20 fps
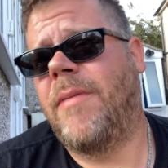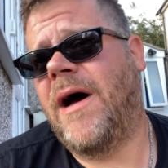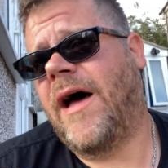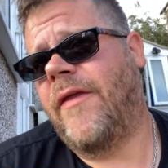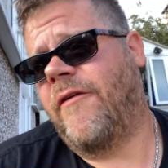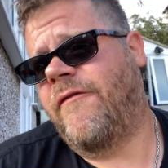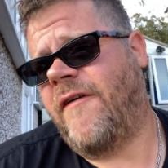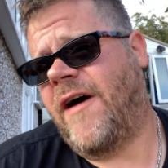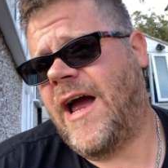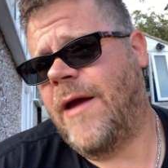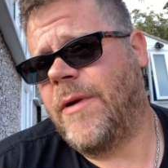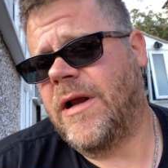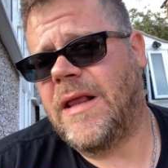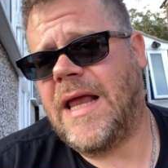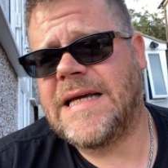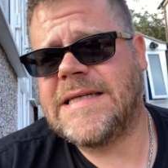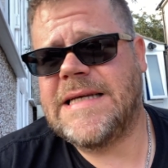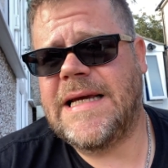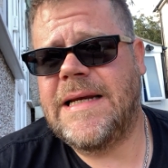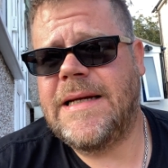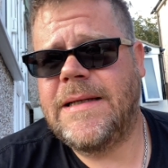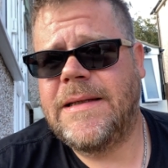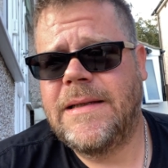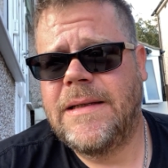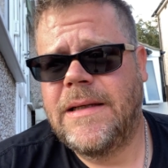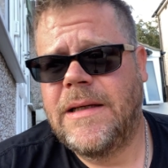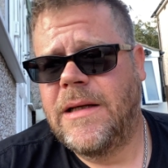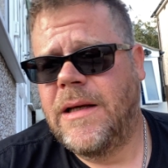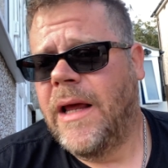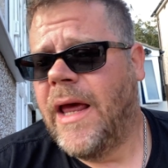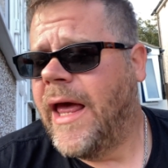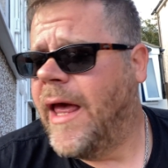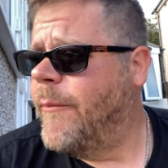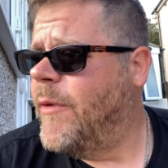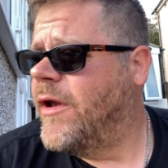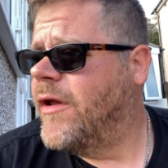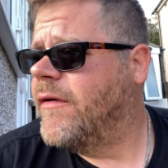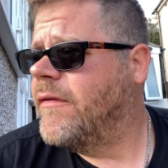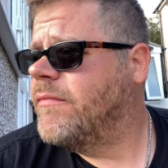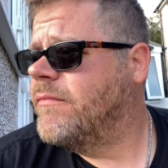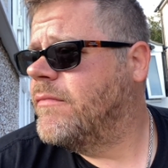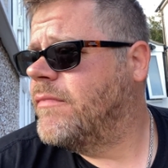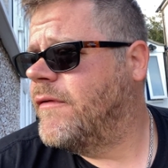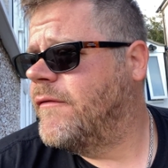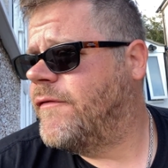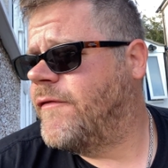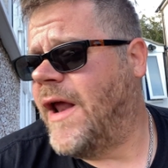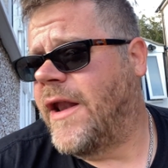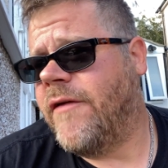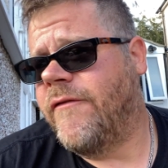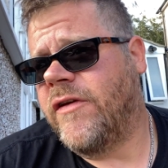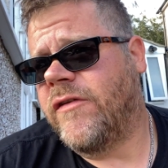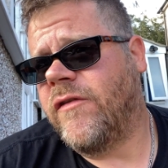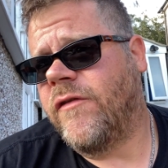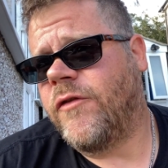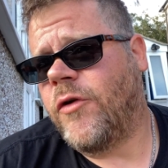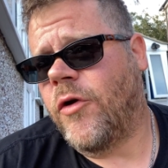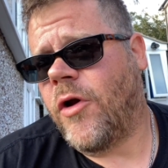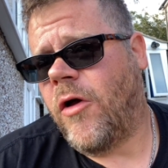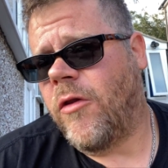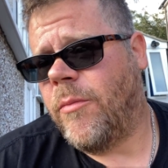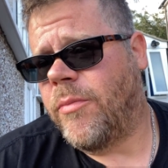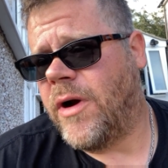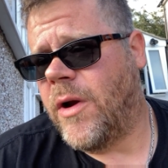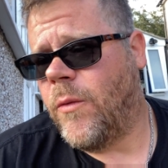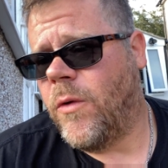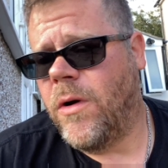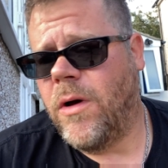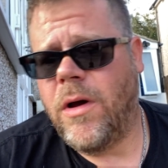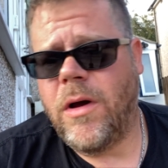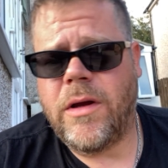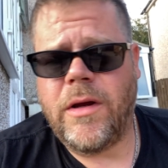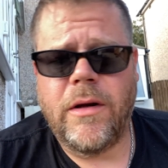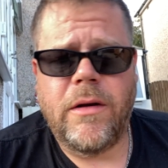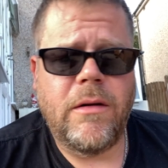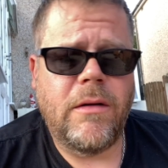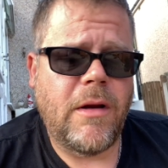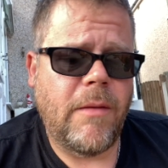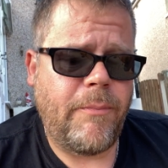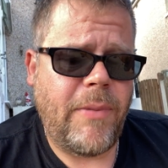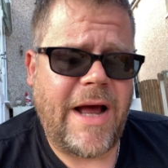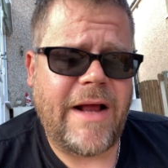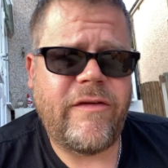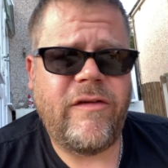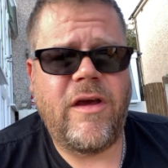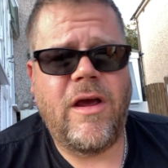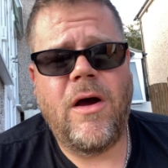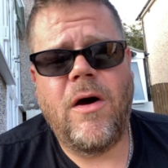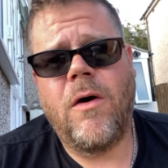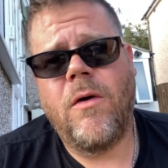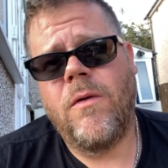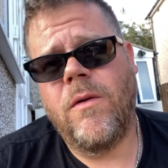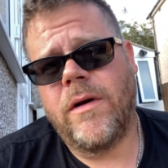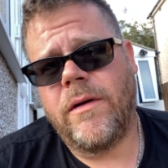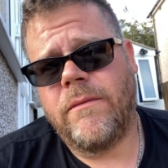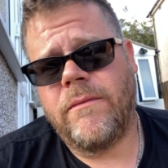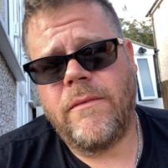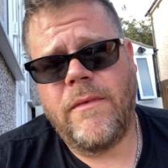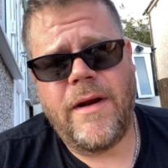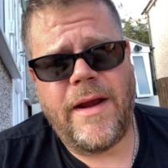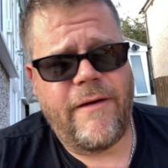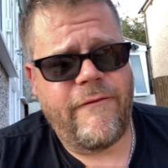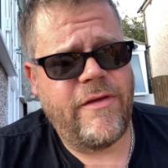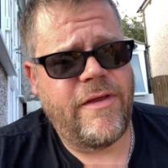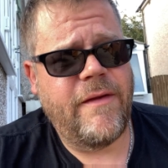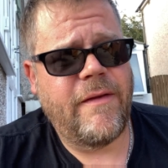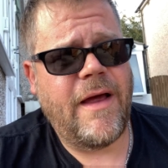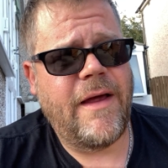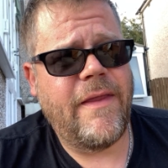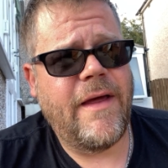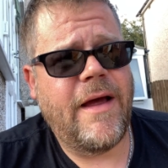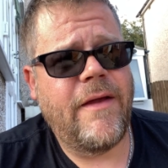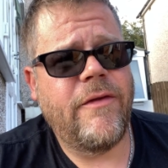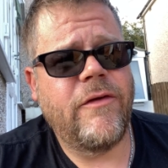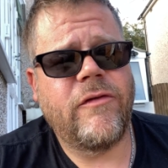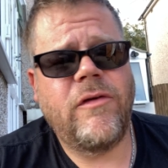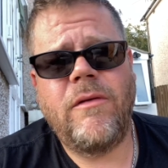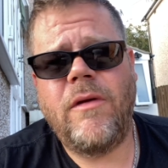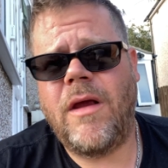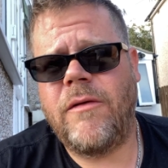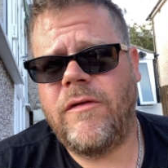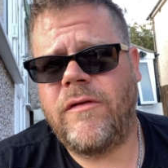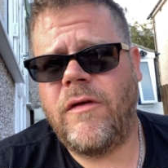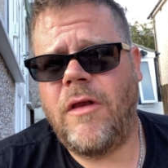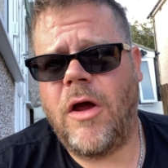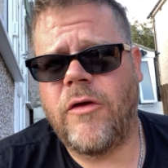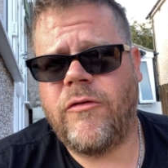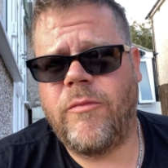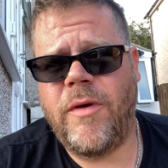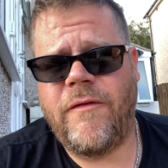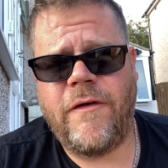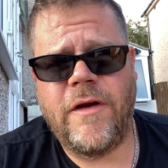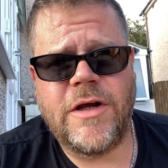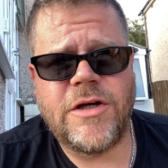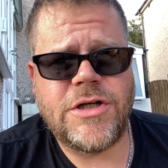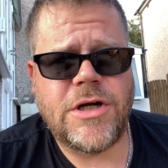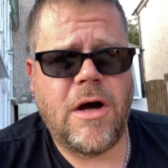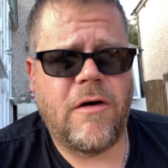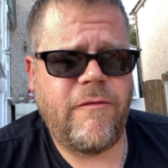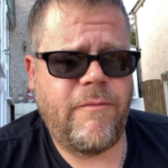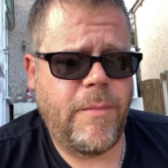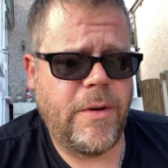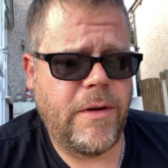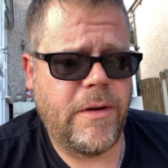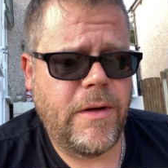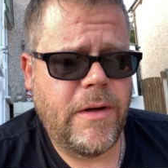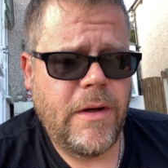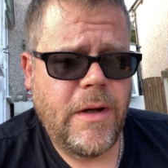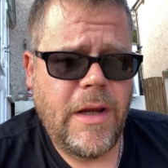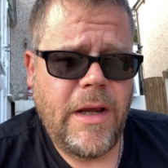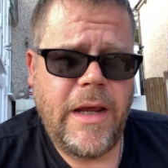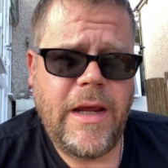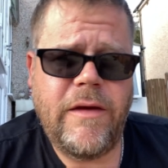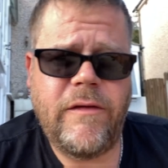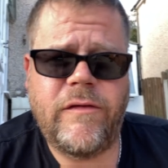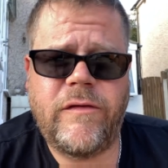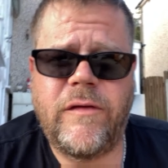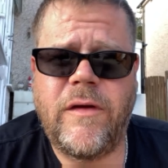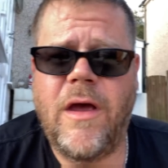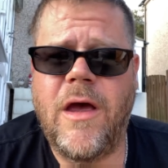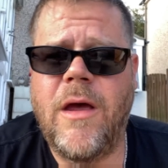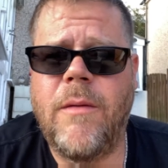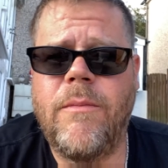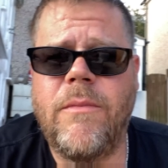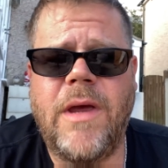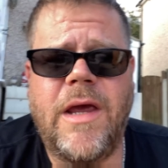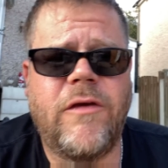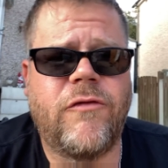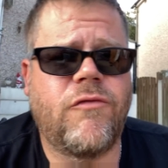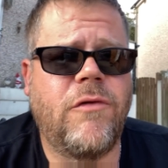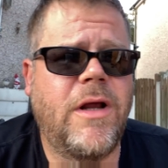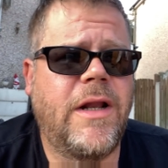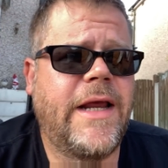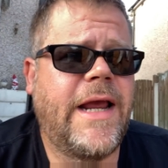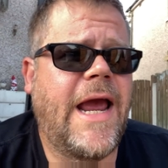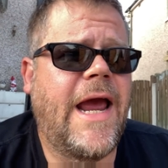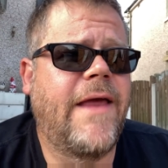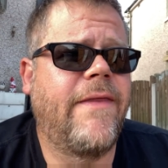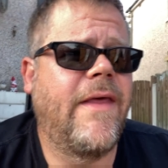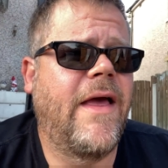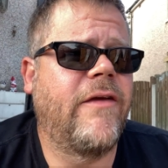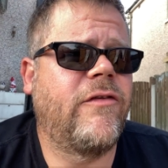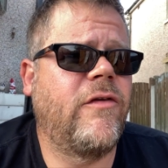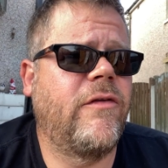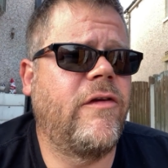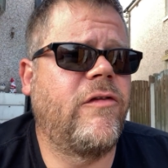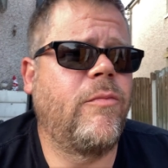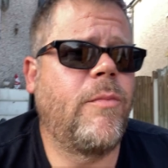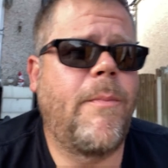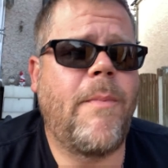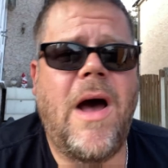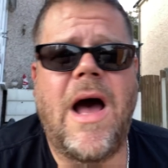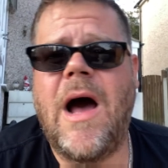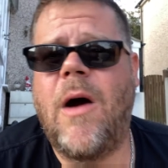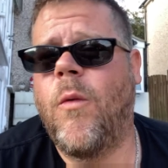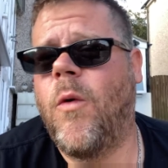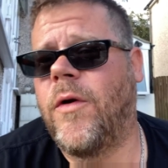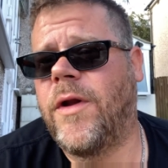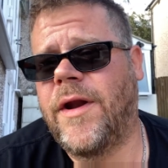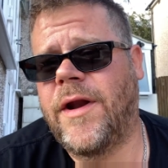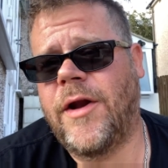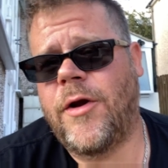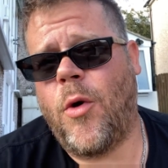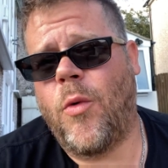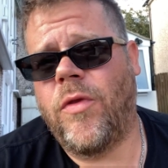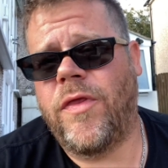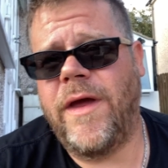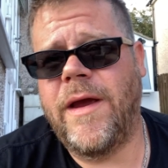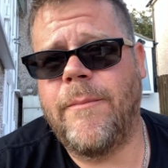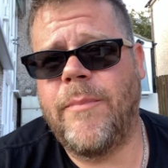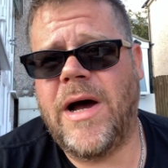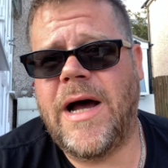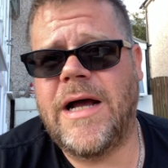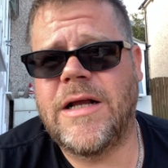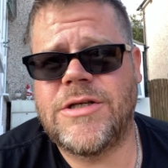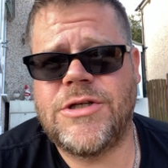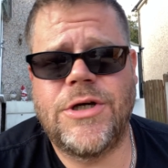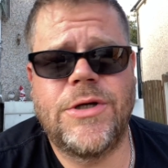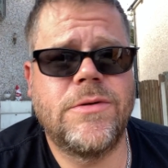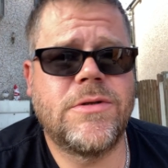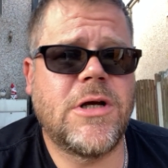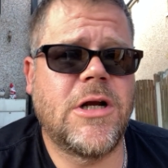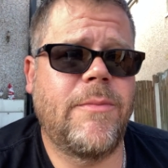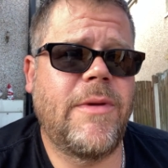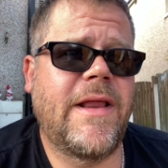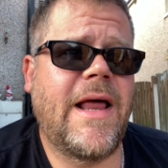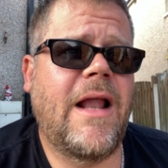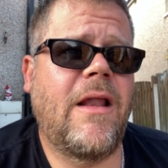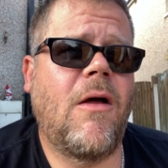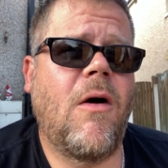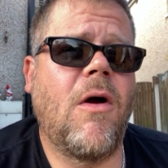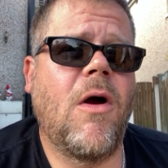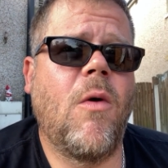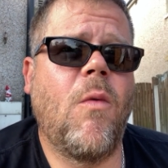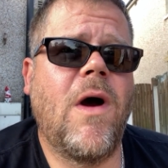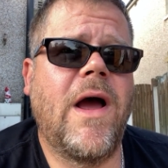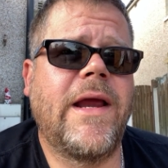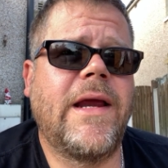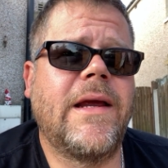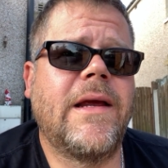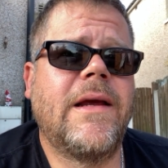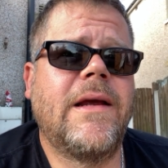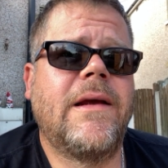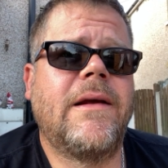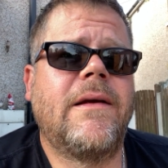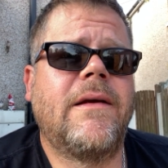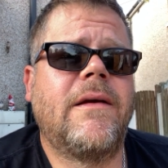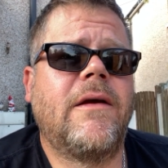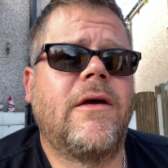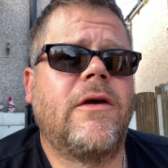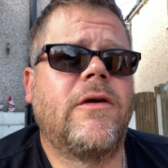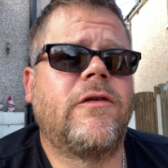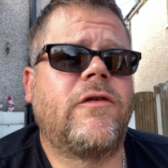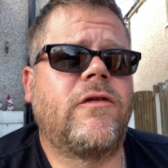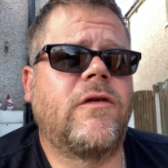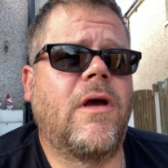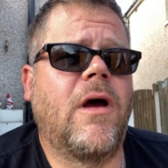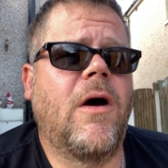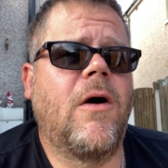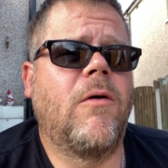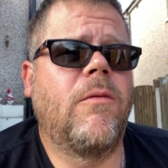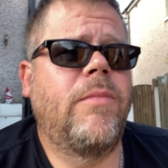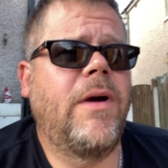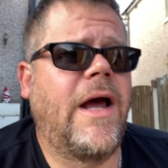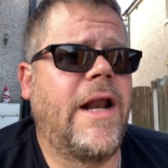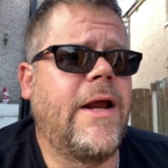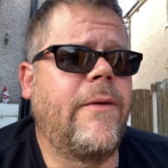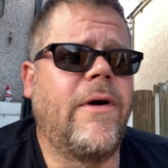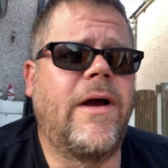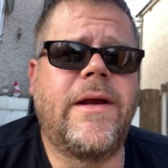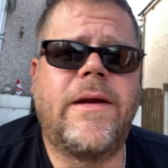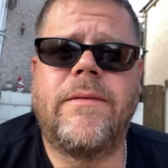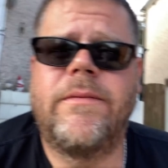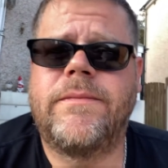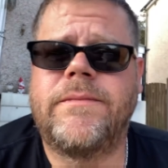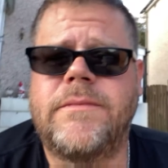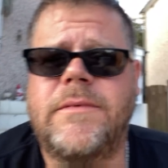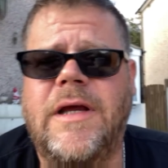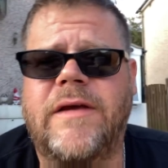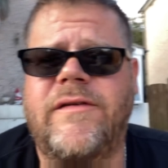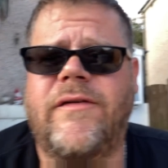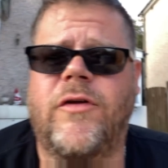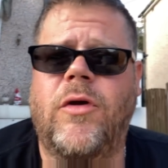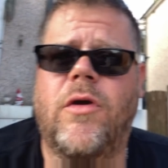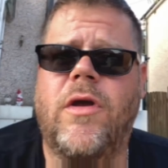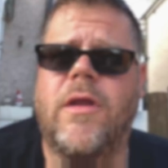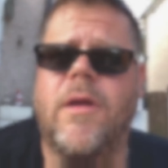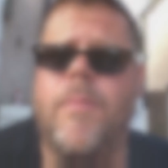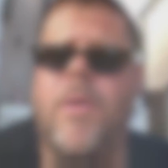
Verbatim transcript: the fiberglass in. Him and a friend of his have done all the brickwork and the patio and everything like that. And it's a lot to be finished off, but it's really getting there. So this will be part one, and I don't think part two is going to be that long away. So, but anyway, let's have a look at the